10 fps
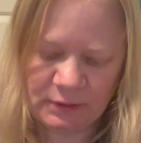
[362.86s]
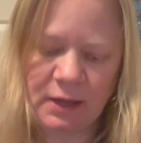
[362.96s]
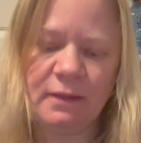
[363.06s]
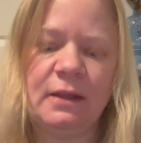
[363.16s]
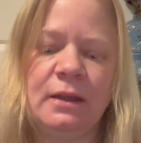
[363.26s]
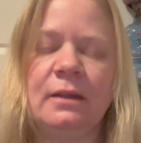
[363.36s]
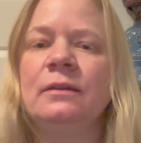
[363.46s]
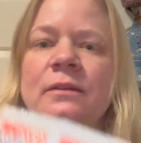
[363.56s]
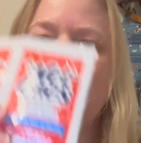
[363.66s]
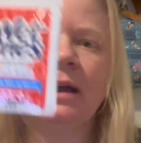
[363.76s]
And
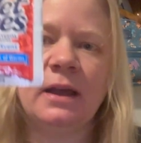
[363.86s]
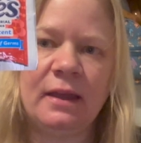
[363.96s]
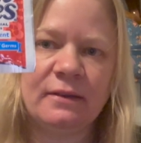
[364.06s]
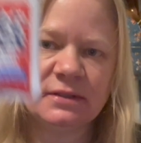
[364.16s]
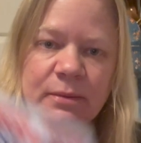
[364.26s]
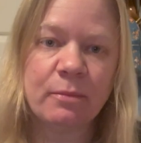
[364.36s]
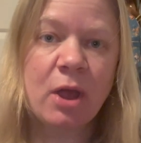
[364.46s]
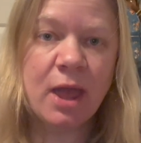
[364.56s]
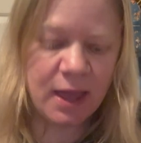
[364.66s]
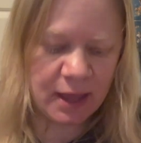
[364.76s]
then I have some
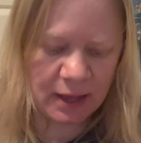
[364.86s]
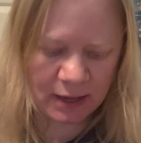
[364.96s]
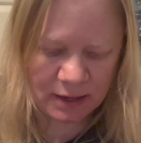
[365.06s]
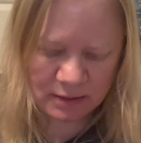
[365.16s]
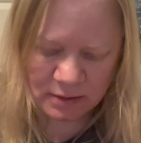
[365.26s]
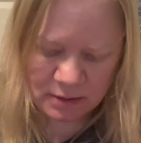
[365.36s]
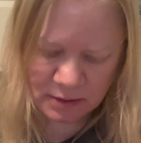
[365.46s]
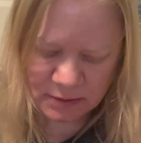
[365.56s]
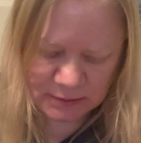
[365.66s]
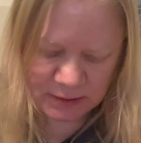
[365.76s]
hand
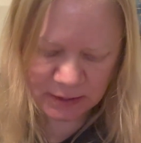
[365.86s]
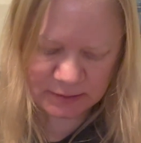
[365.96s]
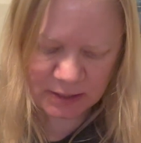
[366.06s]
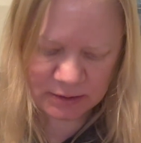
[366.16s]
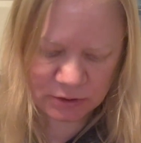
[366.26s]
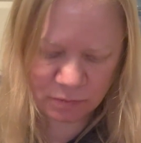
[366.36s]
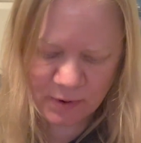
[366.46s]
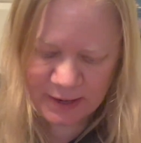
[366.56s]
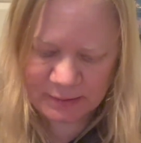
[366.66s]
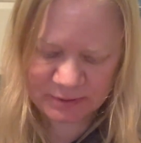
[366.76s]
sanitizer
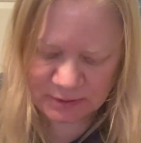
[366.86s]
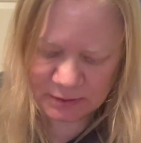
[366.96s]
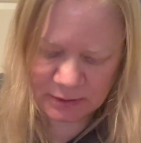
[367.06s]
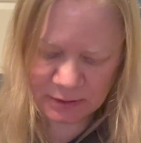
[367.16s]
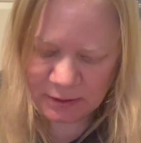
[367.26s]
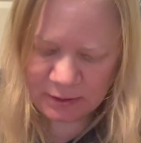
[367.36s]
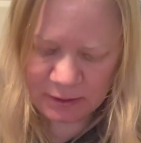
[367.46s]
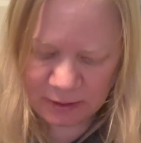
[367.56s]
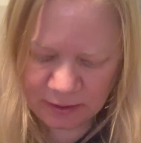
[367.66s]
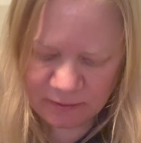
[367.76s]
wipes
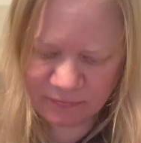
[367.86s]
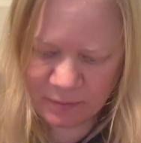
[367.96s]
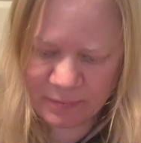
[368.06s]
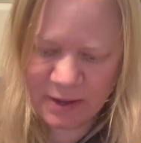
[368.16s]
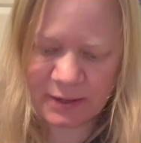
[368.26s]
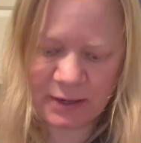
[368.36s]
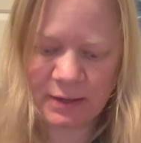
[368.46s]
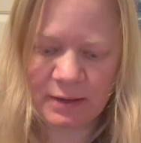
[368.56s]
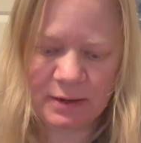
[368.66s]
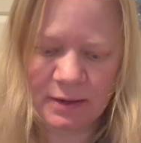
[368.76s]
in the front pocket